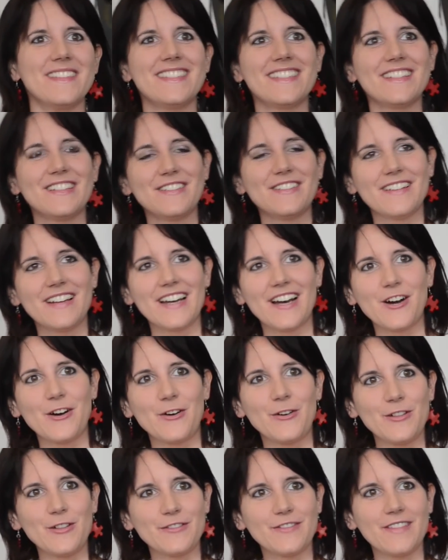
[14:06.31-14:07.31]
so yeah.
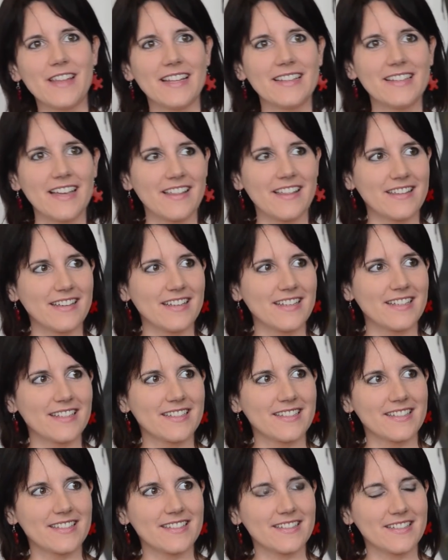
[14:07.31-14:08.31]
all of that, I think
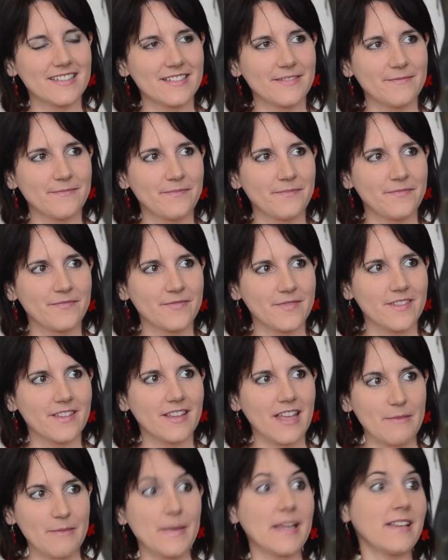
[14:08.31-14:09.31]
it's um,
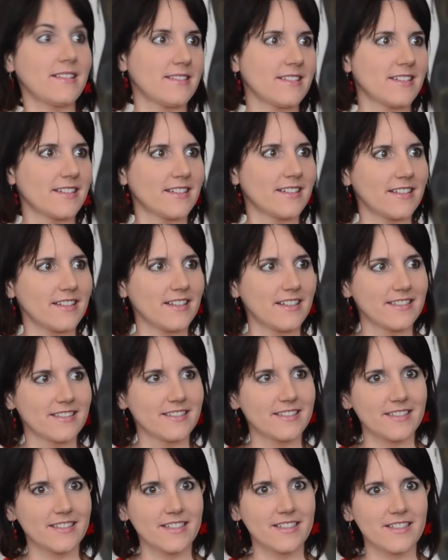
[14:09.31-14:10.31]
amazing and
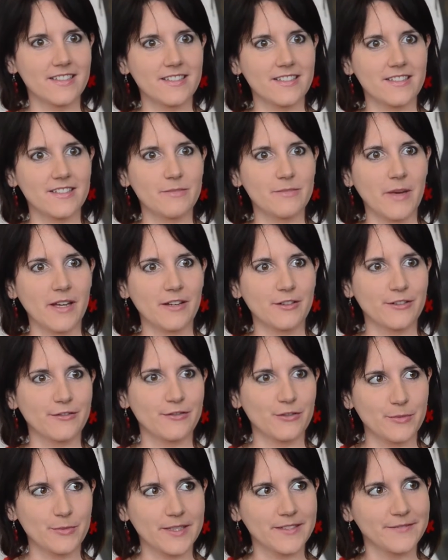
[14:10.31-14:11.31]
it's inspiring
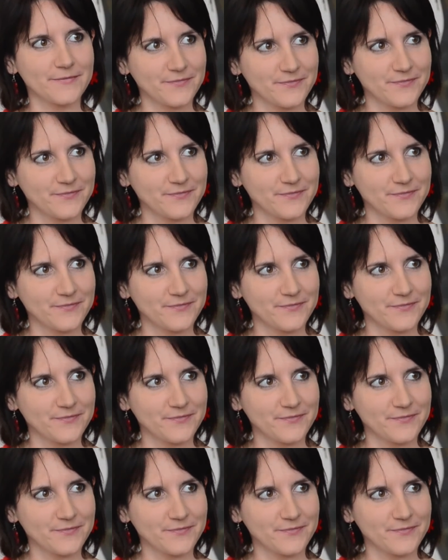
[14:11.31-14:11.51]
for me.